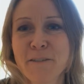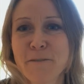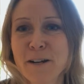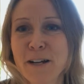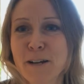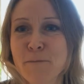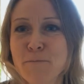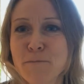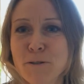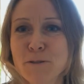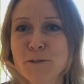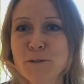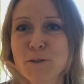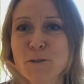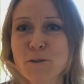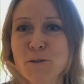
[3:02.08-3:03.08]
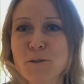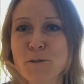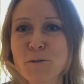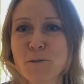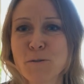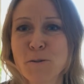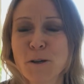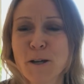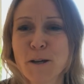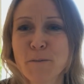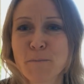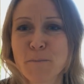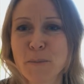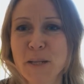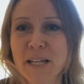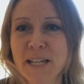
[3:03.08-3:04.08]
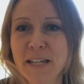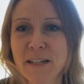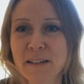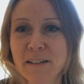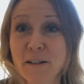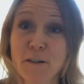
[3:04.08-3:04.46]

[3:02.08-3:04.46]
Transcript: really wants to be,